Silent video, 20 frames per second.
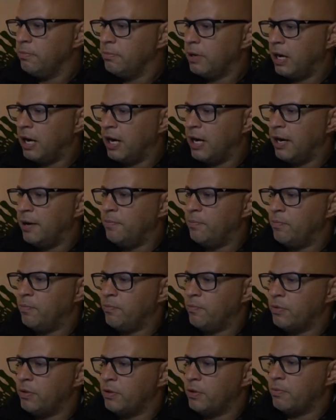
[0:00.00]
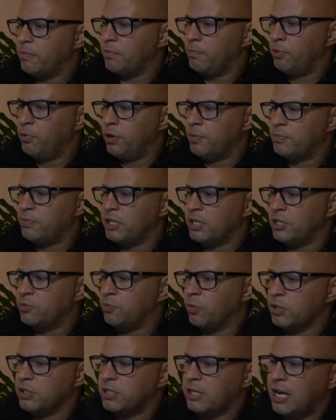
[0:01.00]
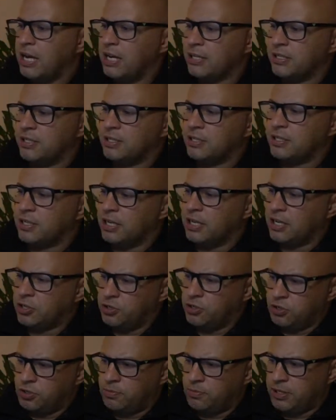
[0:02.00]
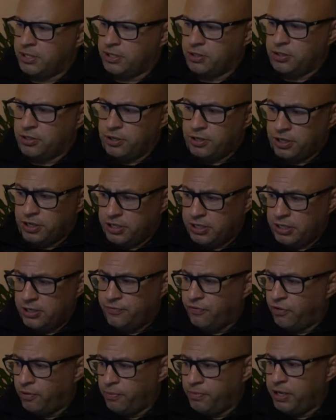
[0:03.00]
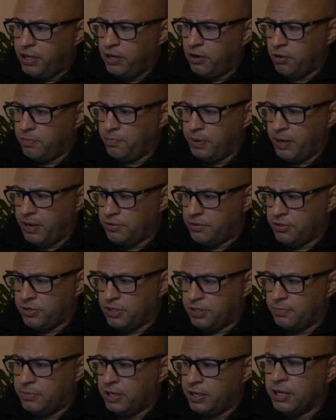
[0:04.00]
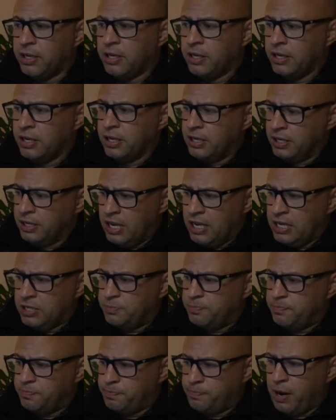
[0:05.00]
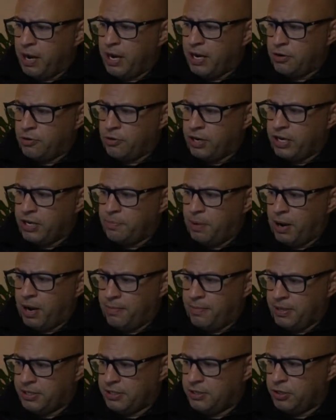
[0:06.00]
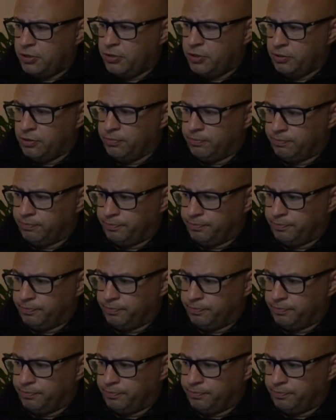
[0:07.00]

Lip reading: Budim says, what's Alex's connection to Macedonia? Is he from there, like parents or something? Yeah, he's part Greek, part Macedonian.